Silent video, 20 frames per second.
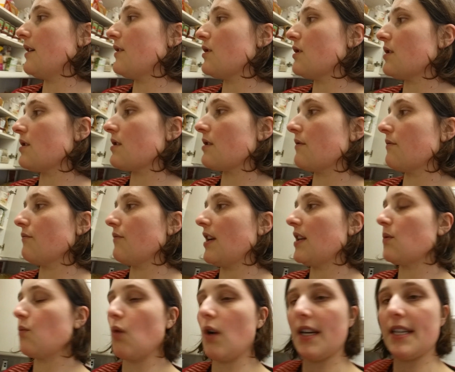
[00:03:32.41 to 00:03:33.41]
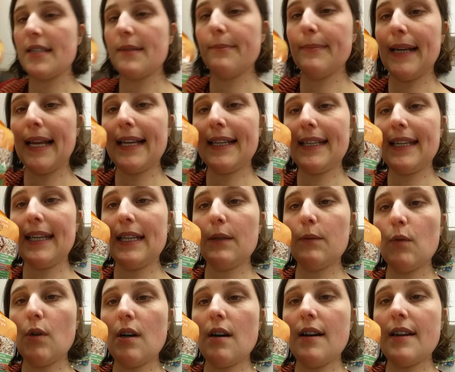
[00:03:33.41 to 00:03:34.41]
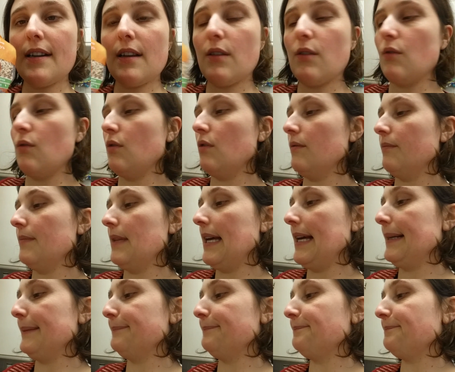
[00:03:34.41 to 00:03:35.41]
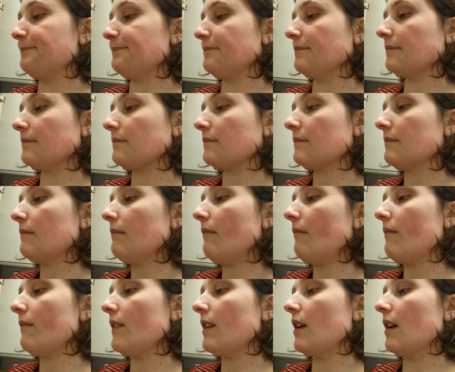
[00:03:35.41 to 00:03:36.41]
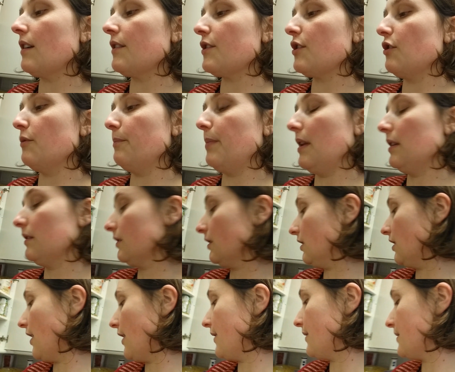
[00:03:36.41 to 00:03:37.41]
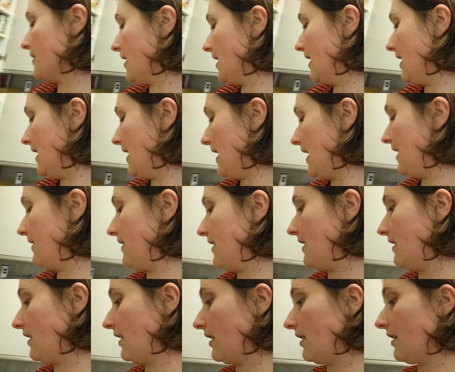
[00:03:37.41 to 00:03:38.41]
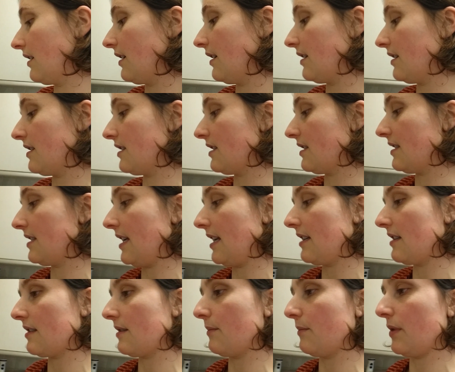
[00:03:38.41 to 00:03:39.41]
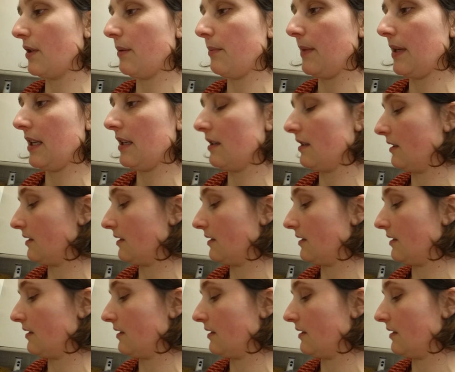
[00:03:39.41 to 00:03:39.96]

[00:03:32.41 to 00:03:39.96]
just some red, white and black quinoa, and I thought I'll do a bulk load, and then I can kind of just take some with me.